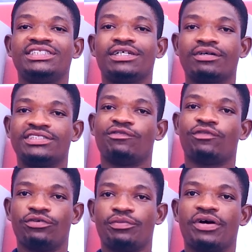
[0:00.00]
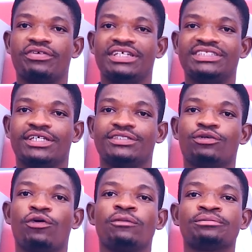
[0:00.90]
Chelsea for Real Madrid instead.
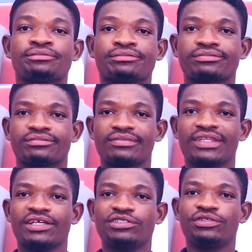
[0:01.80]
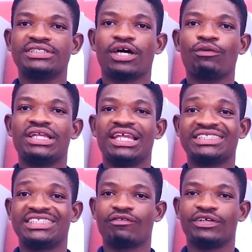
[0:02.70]
So straight away,
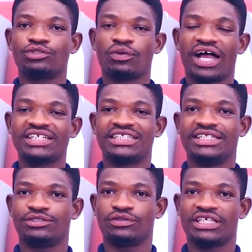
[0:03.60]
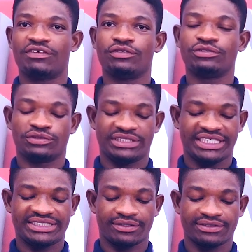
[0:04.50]
let's delve into action and to give you two
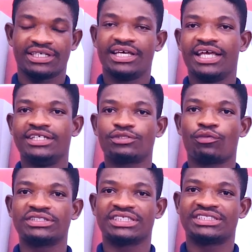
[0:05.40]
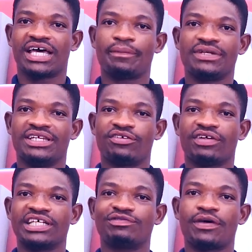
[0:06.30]
details into what is happening in the
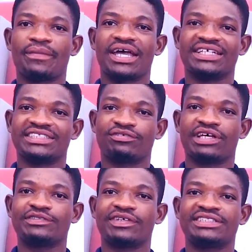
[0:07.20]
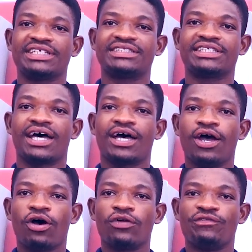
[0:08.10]
transfer market. It's the transfer center
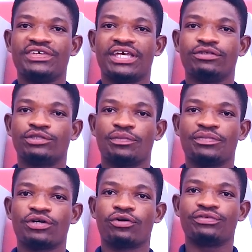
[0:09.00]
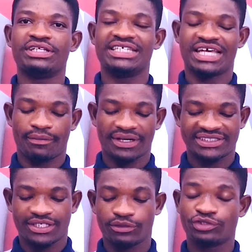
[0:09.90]
on VN News with me, GLORIA.